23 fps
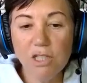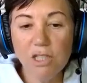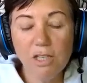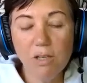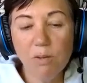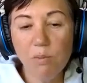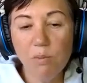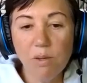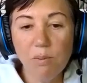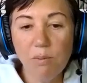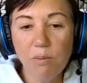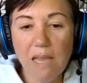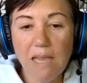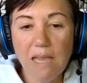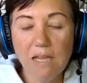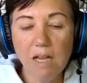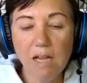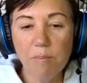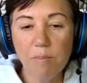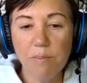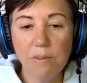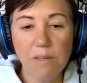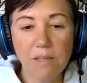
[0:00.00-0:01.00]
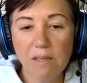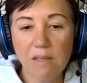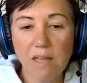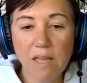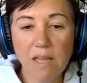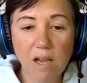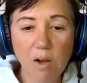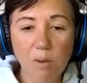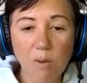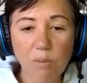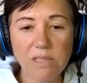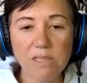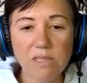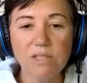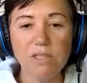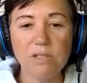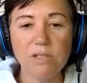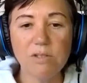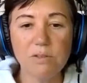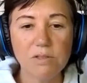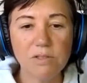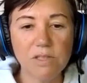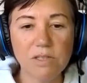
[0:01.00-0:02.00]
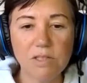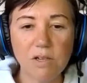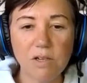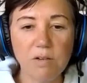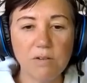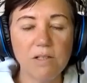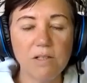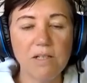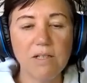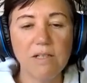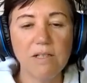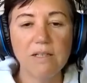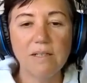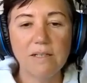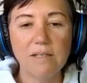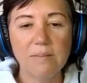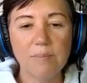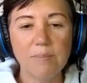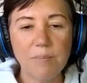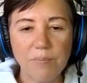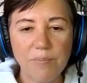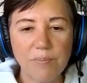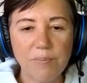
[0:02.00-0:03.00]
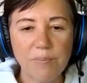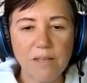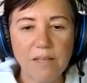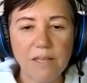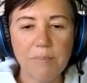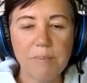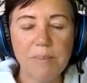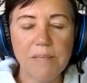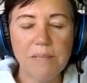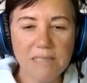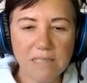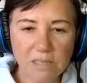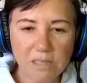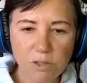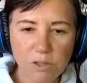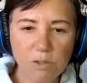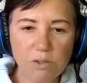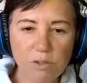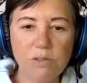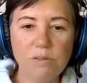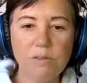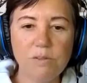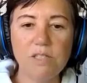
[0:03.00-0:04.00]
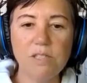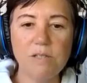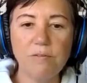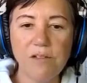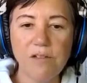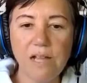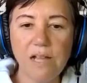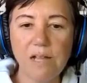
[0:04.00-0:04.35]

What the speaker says: Your body needed the rest. You eventually will wake up, and they always do.